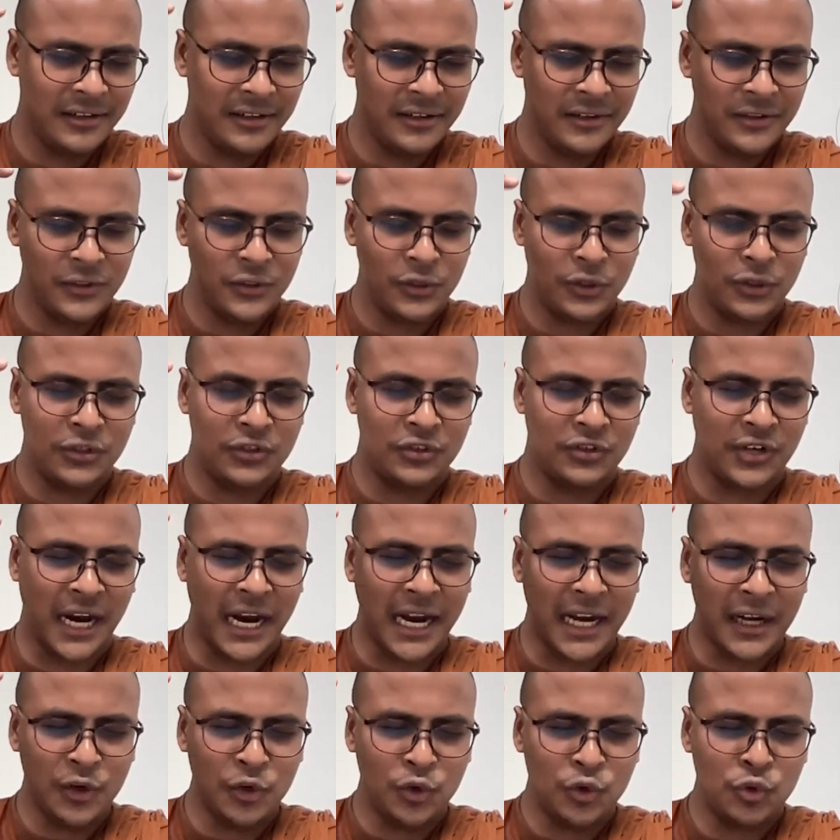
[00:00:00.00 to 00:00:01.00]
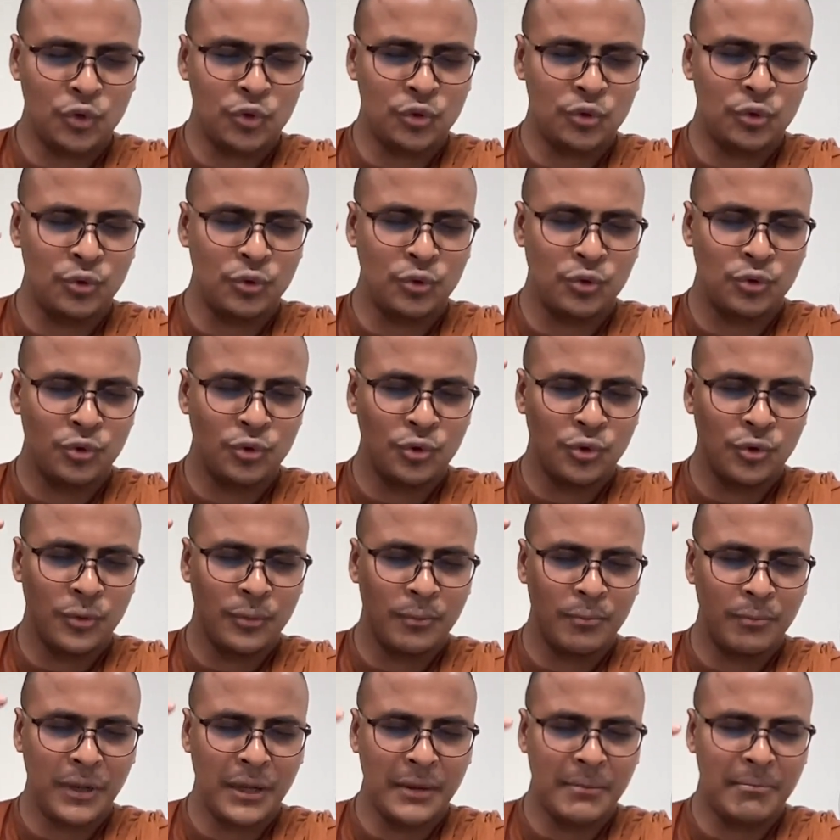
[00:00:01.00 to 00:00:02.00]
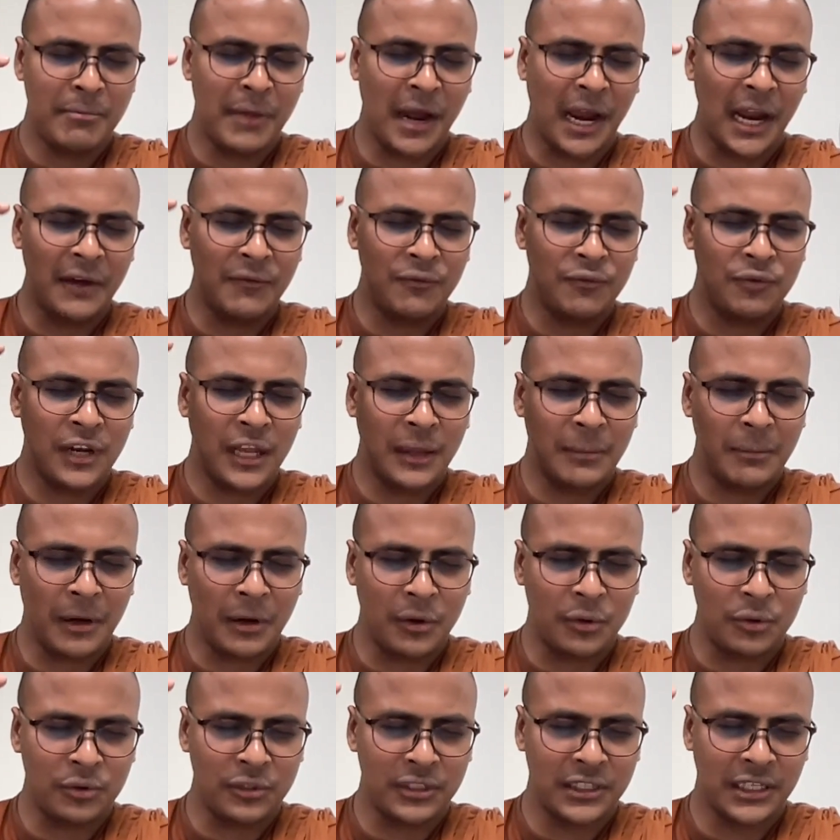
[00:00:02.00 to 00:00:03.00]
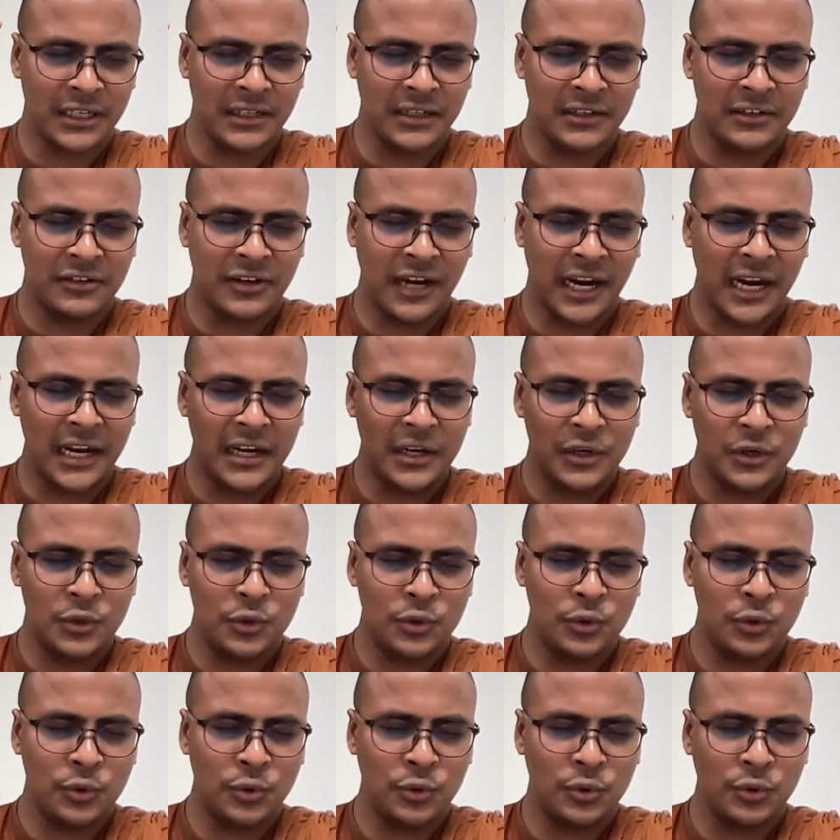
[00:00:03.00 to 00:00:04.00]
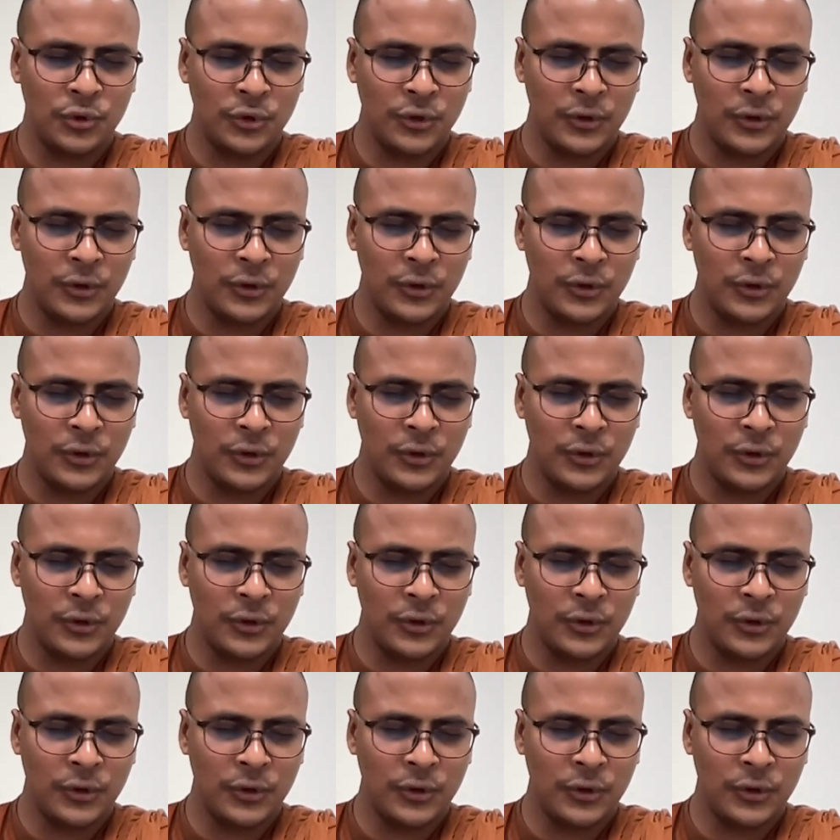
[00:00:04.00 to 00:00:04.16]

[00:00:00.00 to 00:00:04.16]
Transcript: So try to be mindful about that. Try to,